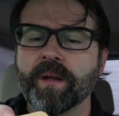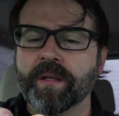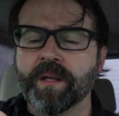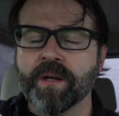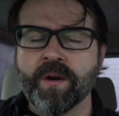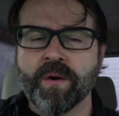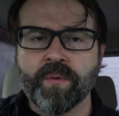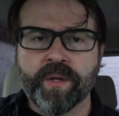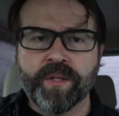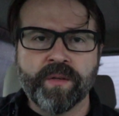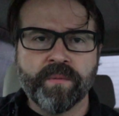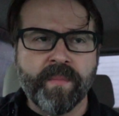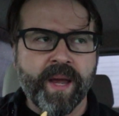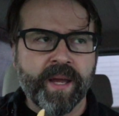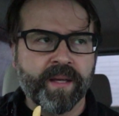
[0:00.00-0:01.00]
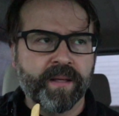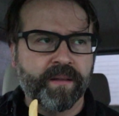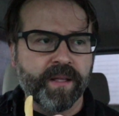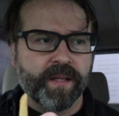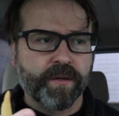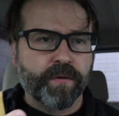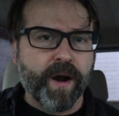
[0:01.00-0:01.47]
You know when you make
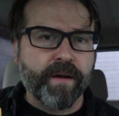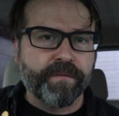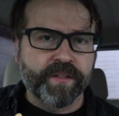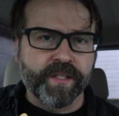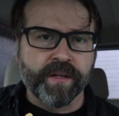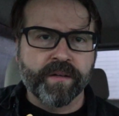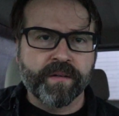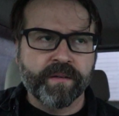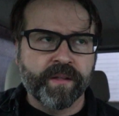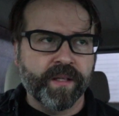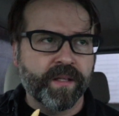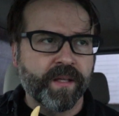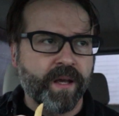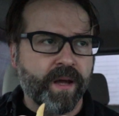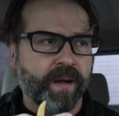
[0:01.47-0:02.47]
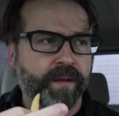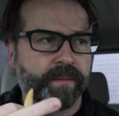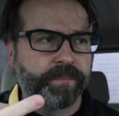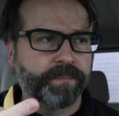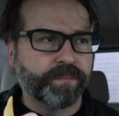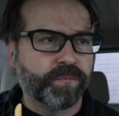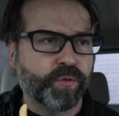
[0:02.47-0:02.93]
the Kraft dinner, the
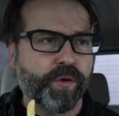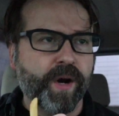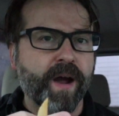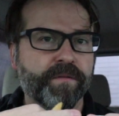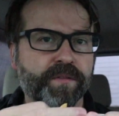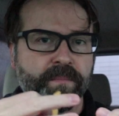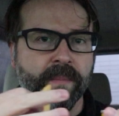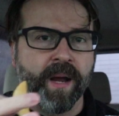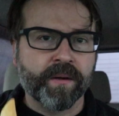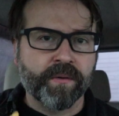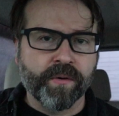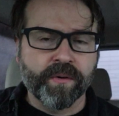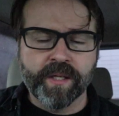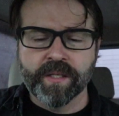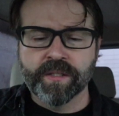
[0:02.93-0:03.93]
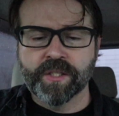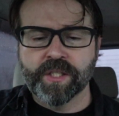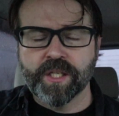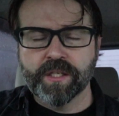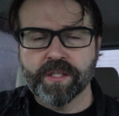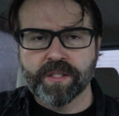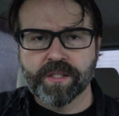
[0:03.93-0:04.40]
Kraft macaroni and
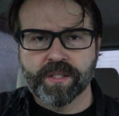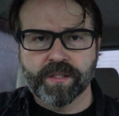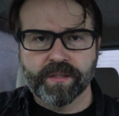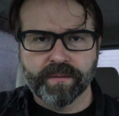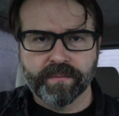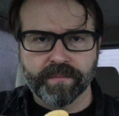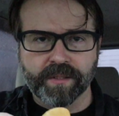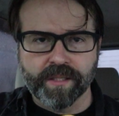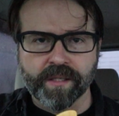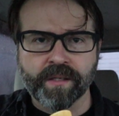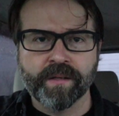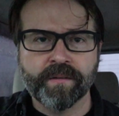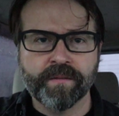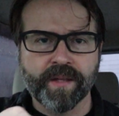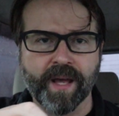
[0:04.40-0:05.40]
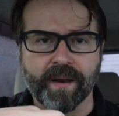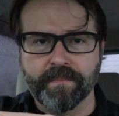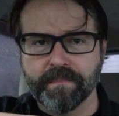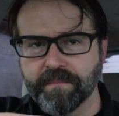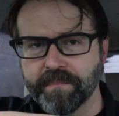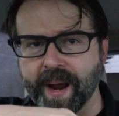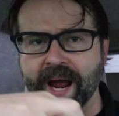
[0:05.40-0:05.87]
cheese dinner, that
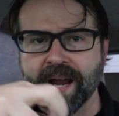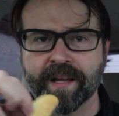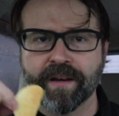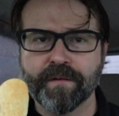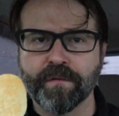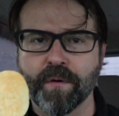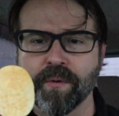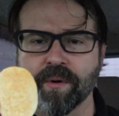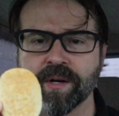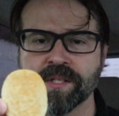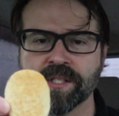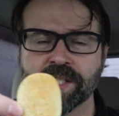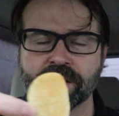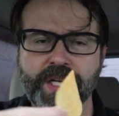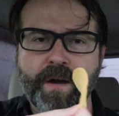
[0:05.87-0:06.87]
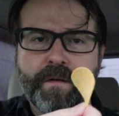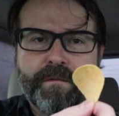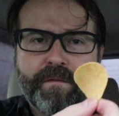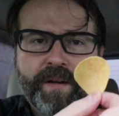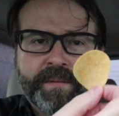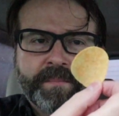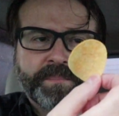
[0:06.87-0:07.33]
packet of orange
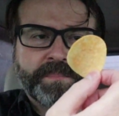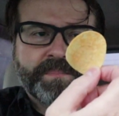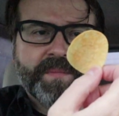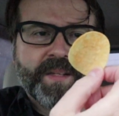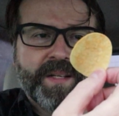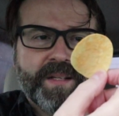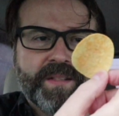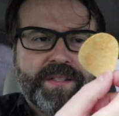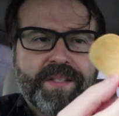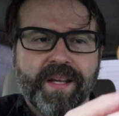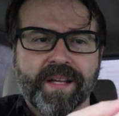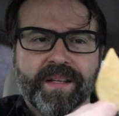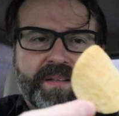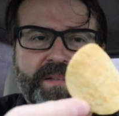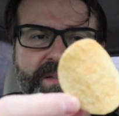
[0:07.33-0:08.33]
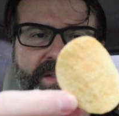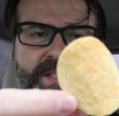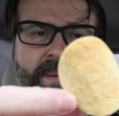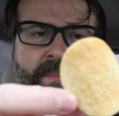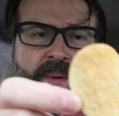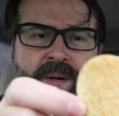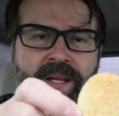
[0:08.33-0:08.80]
stuff? It's like
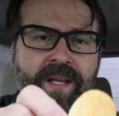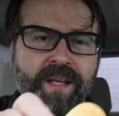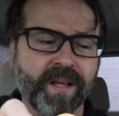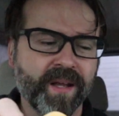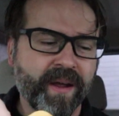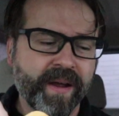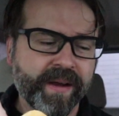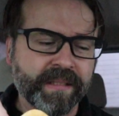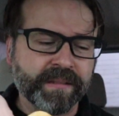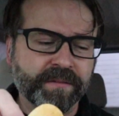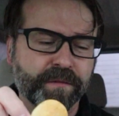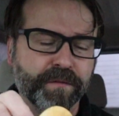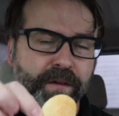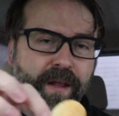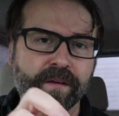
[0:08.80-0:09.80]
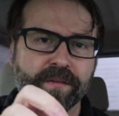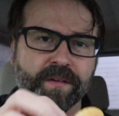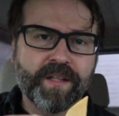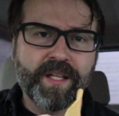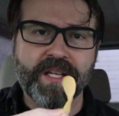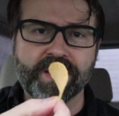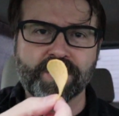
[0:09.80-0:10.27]
somebody
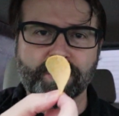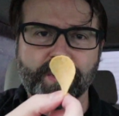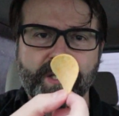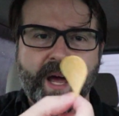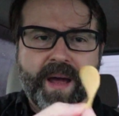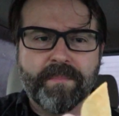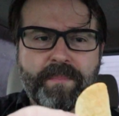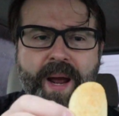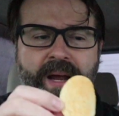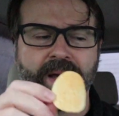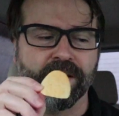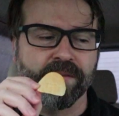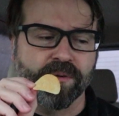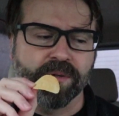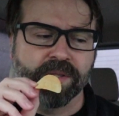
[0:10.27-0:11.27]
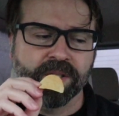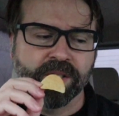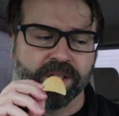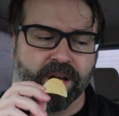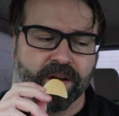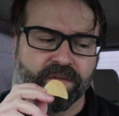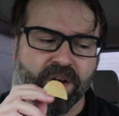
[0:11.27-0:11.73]
flavored these with that packet of orange
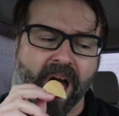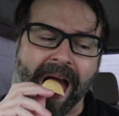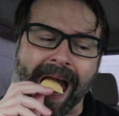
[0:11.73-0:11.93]
stuff.